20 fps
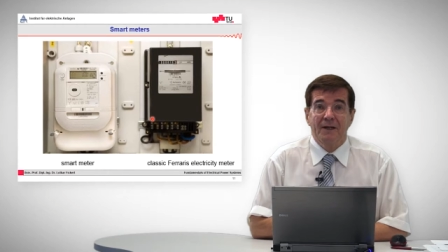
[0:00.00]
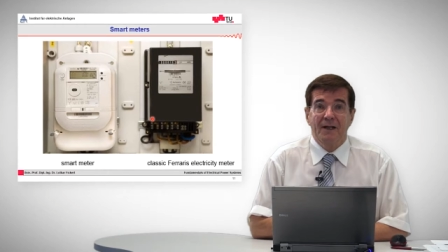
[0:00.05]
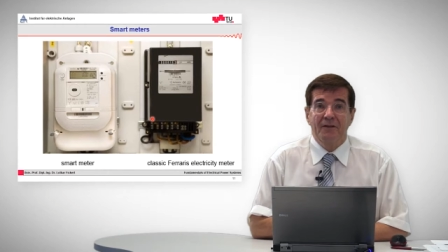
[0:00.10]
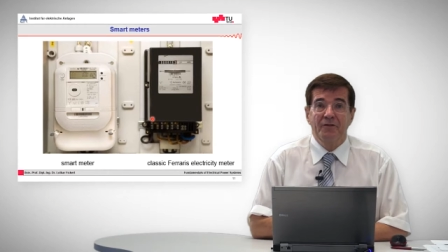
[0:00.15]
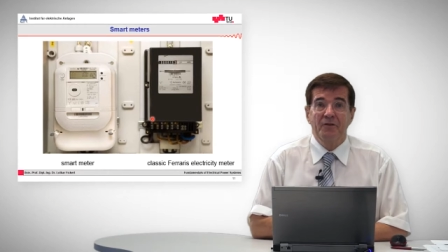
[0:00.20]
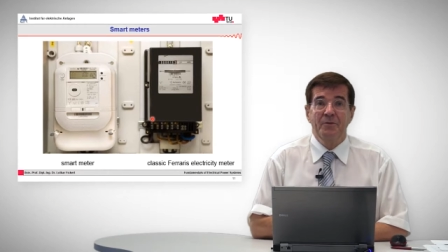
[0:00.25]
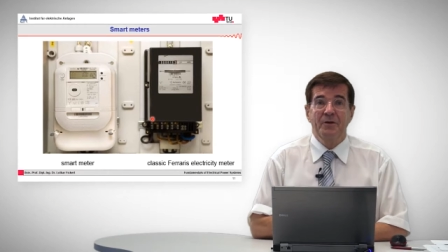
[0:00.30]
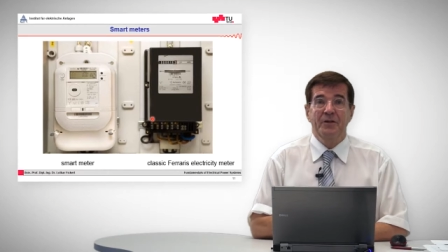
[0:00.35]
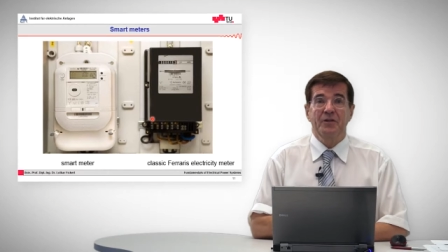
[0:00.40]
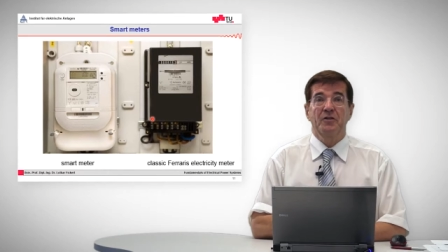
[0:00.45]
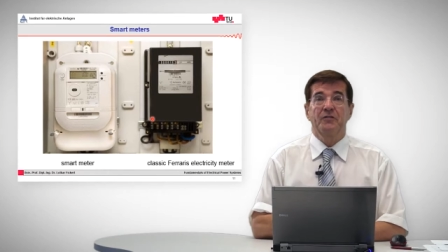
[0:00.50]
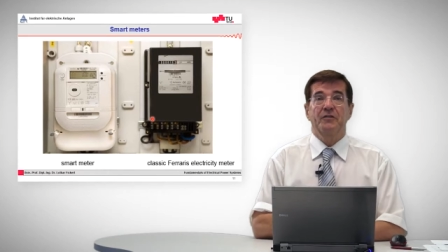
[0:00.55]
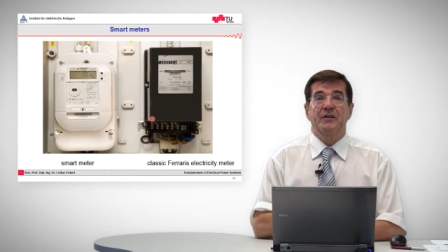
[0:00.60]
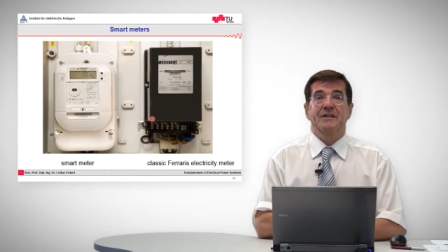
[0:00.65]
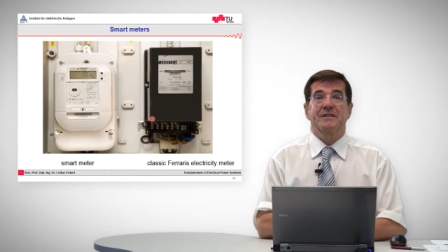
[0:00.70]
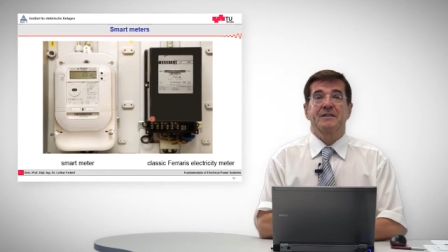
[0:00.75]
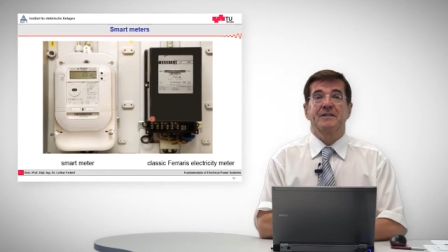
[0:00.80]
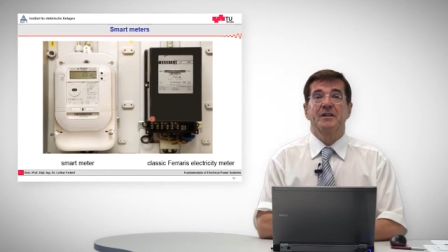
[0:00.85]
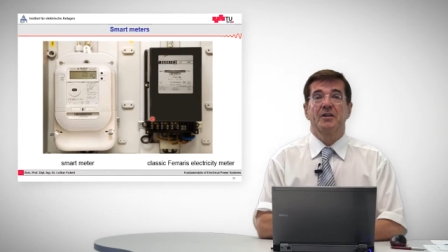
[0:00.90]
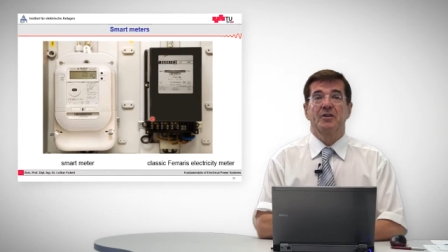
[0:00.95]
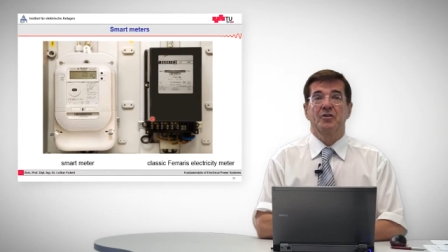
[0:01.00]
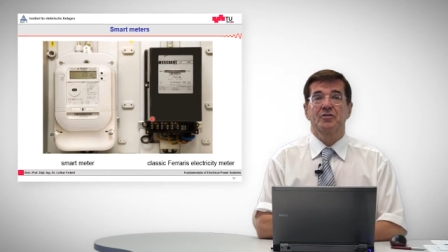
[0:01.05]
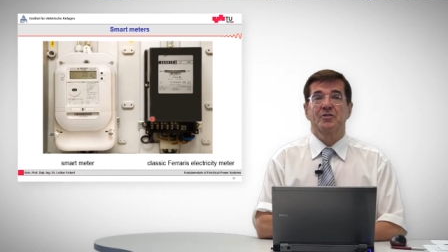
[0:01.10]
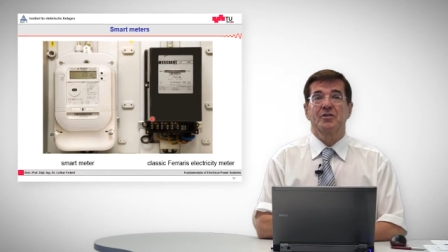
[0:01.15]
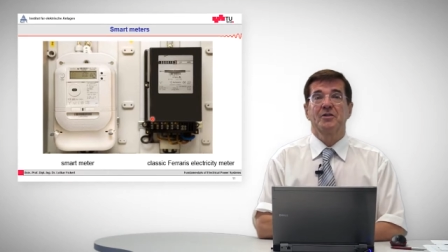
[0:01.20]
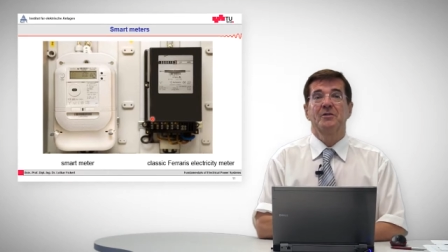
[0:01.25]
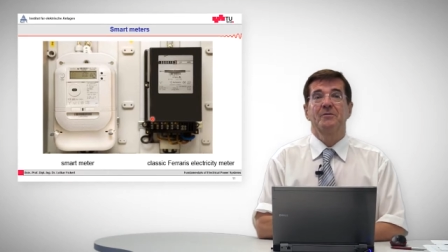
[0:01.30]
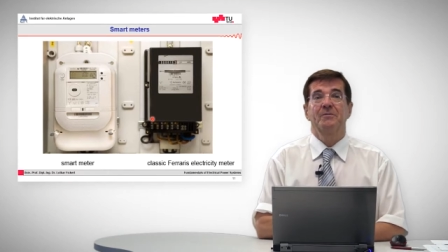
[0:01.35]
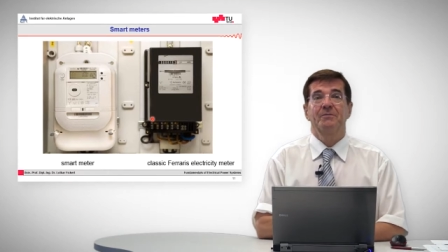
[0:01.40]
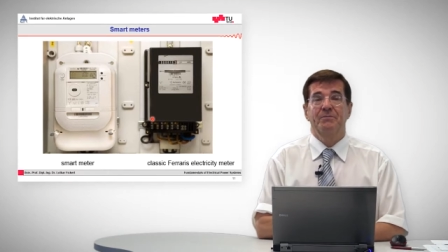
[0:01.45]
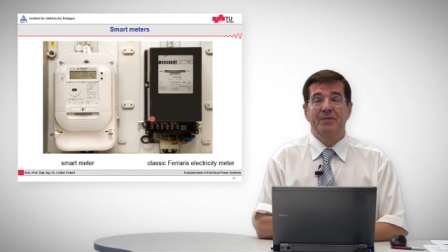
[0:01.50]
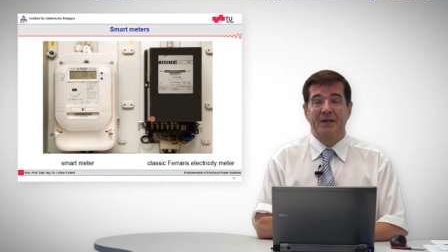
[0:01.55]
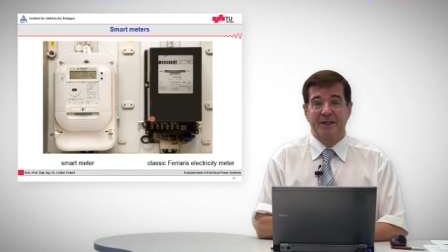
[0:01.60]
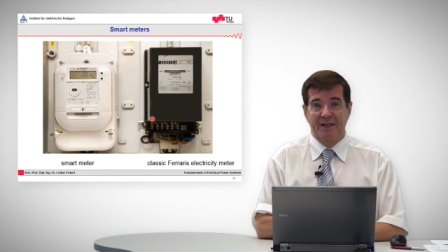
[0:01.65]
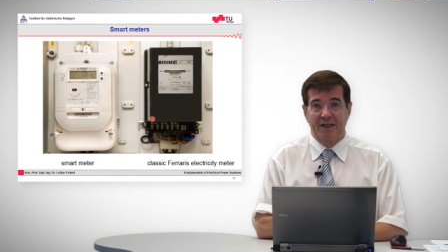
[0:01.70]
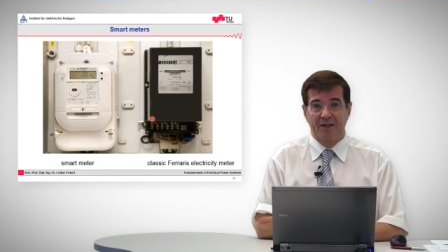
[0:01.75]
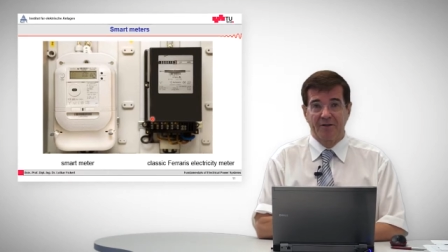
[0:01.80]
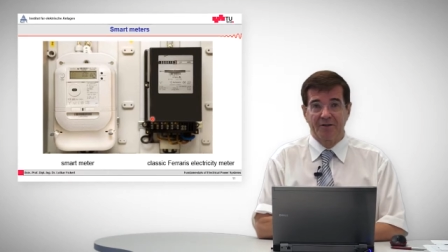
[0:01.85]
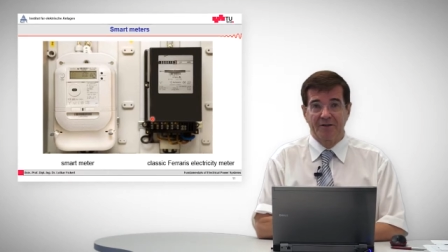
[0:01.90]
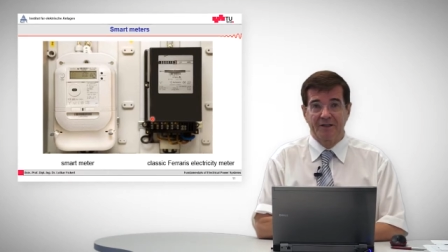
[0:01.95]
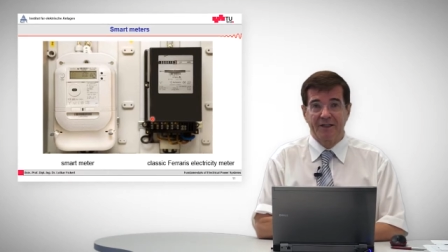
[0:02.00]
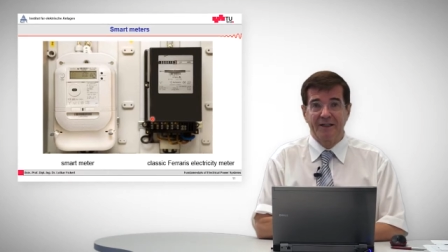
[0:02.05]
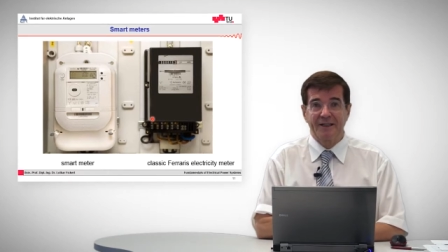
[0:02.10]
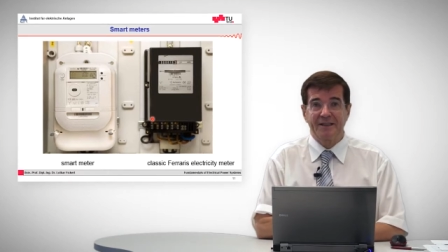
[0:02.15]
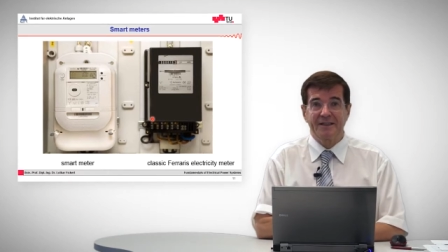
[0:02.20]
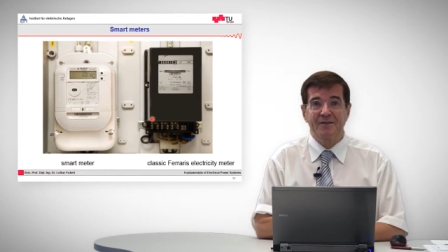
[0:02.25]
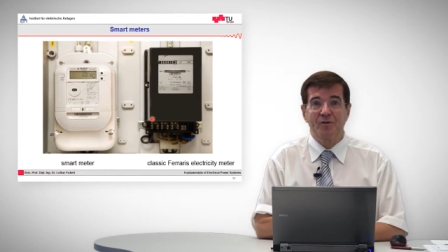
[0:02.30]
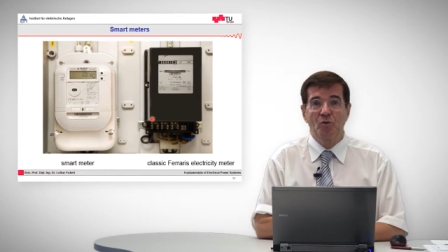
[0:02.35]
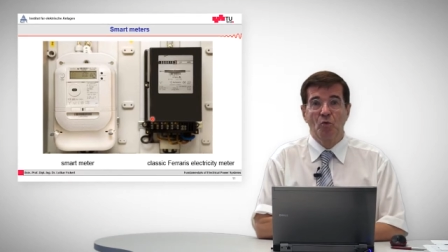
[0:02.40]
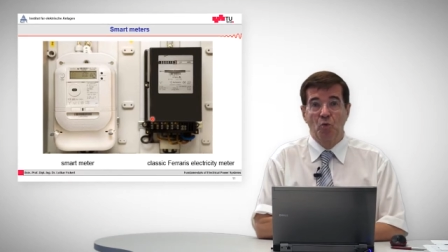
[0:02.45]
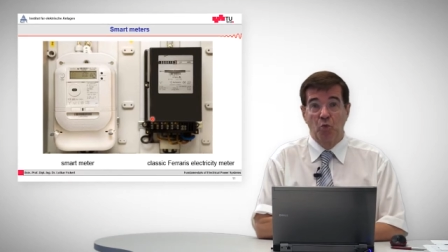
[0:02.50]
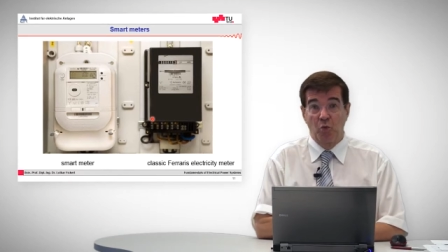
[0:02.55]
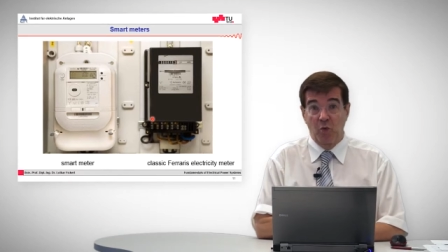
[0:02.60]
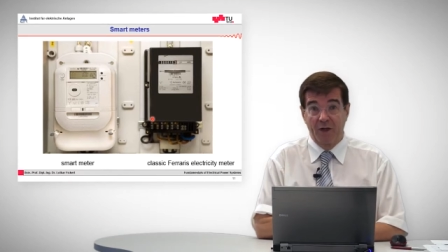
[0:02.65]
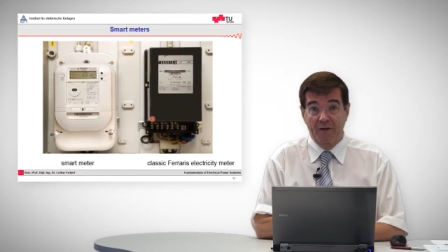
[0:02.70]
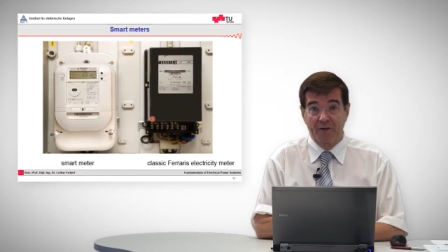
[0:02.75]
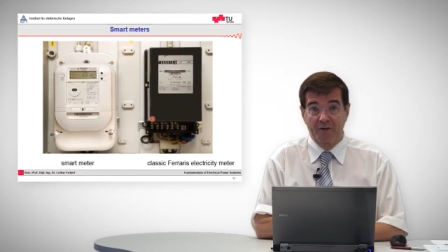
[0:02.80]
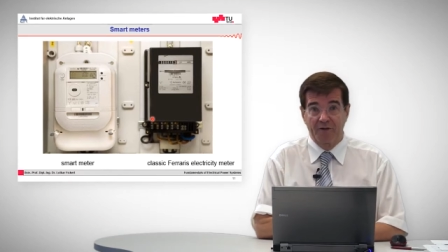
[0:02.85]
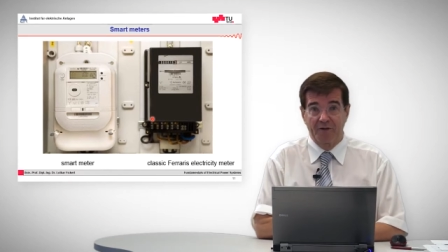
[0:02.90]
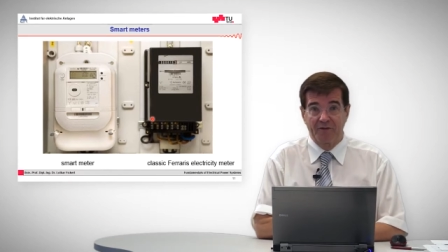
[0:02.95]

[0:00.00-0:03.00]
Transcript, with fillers: Everybody of us knows by nowadays one